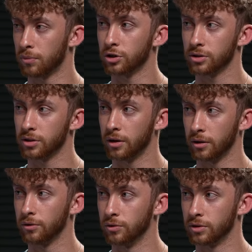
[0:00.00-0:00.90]
purchase it,
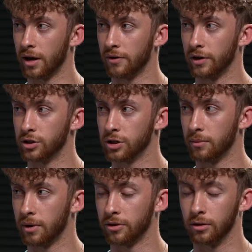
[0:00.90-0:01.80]
use the
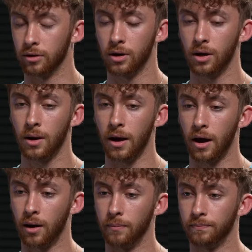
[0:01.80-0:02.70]
FHA method.
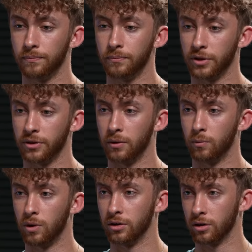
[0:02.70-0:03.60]
But
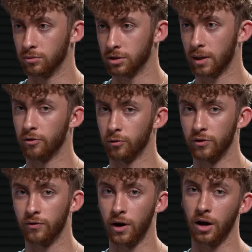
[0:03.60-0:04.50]
then when it comes time for
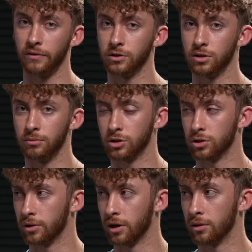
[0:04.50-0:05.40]
refi, obviously make
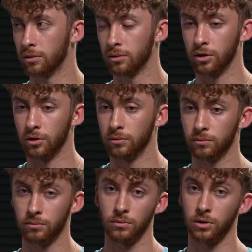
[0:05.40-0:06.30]
sure that,
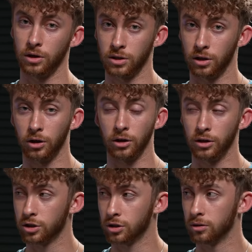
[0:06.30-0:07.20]
it's in good
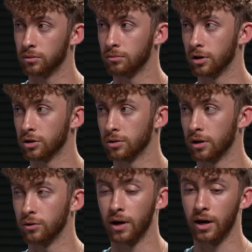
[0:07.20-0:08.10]
condition. Make sure
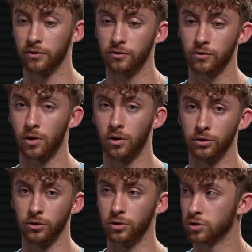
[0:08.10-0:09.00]
that you have all
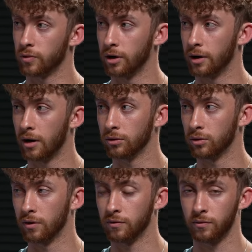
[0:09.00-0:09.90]
the units rented out.
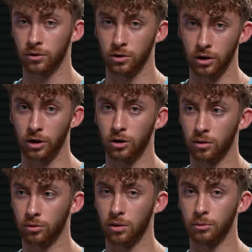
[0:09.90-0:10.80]
You have good
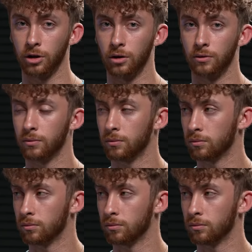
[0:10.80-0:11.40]
income coming in,